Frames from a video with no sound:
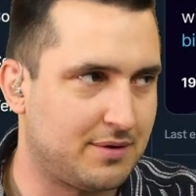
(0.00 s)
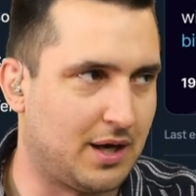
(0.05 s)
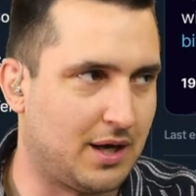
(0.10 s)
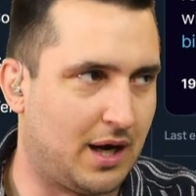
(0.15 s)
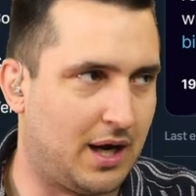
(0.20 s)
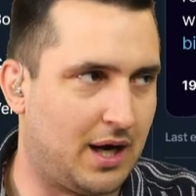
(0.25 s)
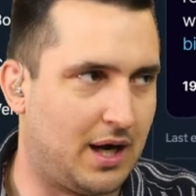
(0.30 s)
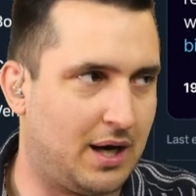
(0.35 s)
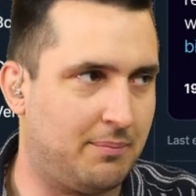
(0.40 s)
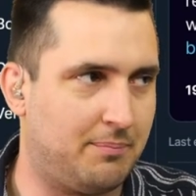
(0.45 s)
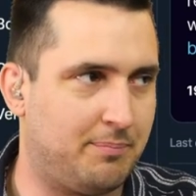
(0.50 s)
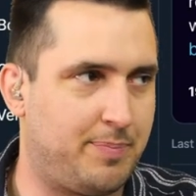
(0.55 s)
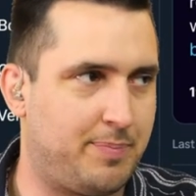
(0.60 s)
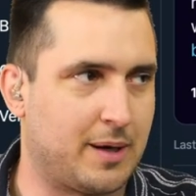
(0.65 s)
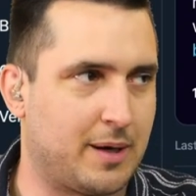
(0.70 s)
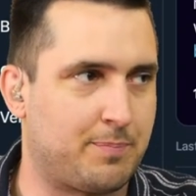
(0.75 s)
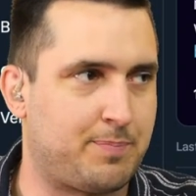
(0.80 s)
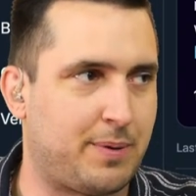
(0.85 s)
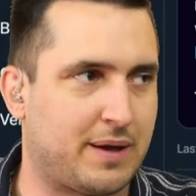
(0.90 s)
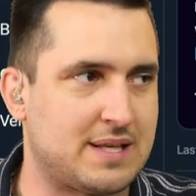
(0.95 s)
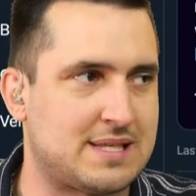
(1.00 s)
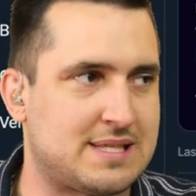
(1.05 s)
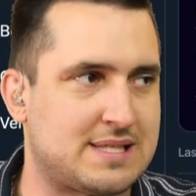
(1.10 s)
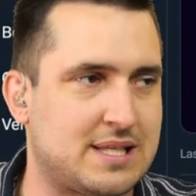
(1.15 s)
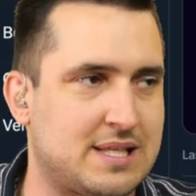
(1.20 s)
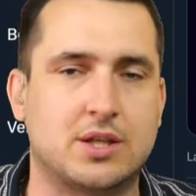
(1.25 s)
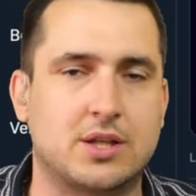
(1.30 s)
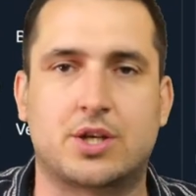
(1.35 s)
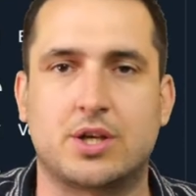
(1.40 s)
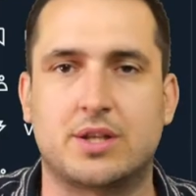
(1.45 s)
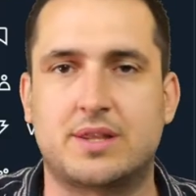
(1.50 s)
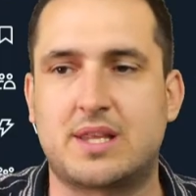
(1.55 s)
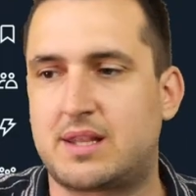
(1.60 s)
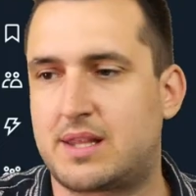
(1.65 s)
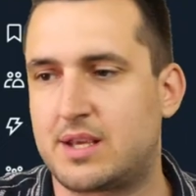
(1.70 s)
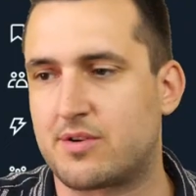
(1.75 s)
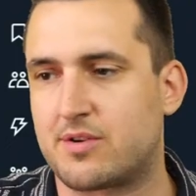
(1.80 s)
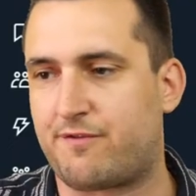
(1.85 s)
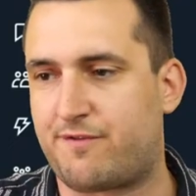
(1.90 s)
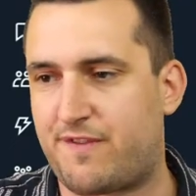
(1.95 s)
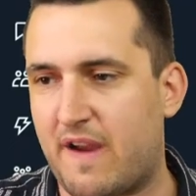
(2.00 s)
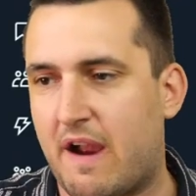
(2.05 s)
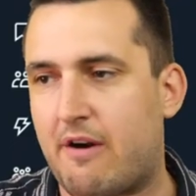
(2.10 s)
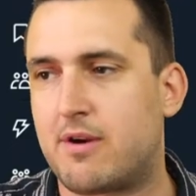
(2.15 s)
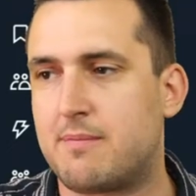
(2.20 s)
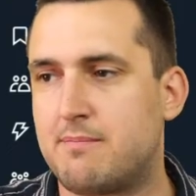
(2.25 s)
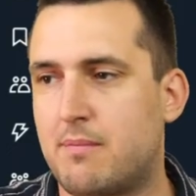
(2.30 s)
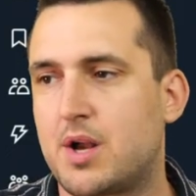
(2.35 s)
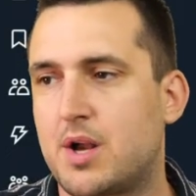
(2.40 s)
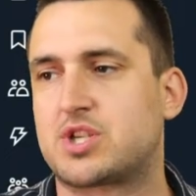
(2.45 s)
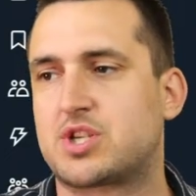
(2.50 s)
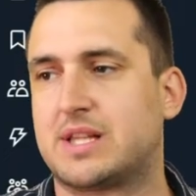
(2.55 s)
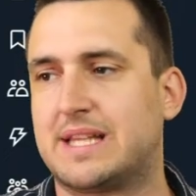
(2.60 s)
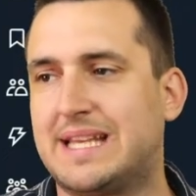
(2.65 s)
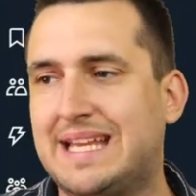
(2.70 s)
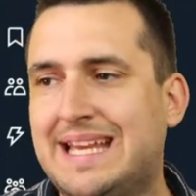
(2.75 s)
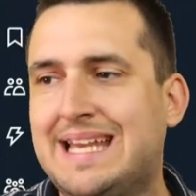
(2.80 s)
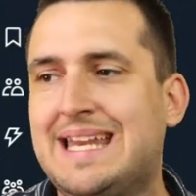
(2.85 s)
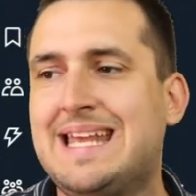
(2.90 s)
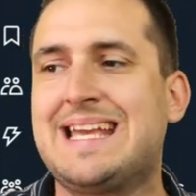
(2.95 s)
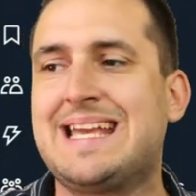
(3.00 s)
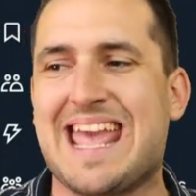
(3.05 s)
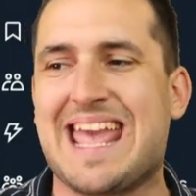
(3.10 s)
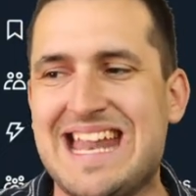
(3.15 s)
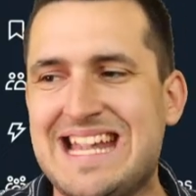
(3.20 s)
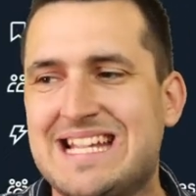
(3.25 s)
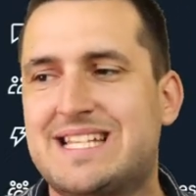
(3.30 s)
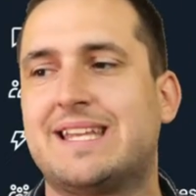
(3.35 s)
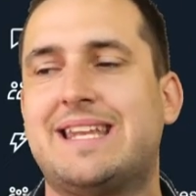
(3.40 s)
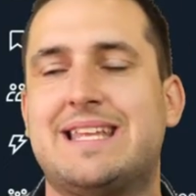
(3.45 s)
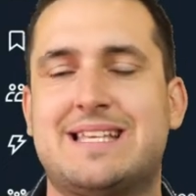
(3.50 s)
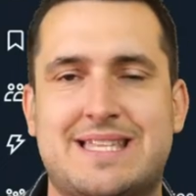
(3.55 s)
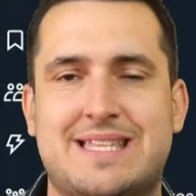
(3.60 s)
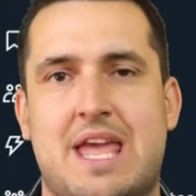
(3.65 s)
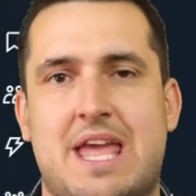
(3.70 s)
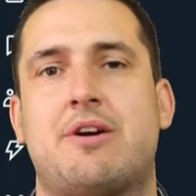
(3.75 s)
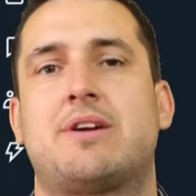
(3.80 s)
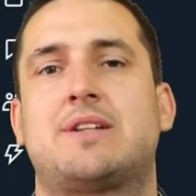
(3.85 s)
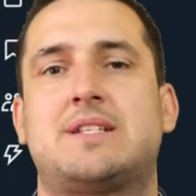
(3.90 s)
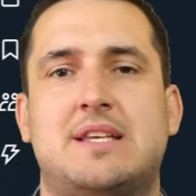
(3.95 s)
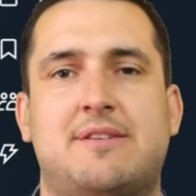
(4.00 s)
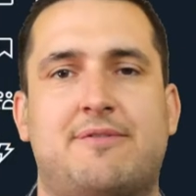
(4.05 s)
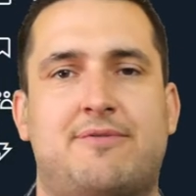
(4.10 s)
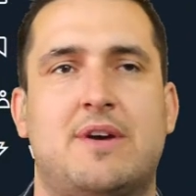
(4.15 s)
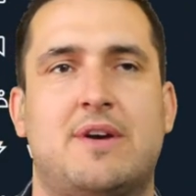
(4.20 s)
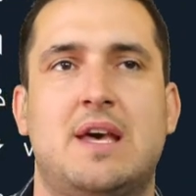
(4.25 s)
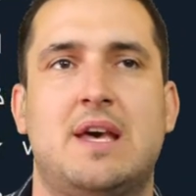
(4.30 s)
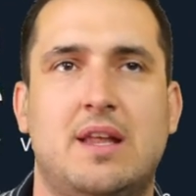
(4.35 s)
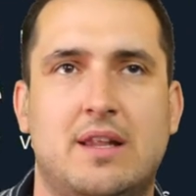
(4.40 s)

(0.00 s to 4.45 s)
But it's still good that they're very much leaning into this narrative.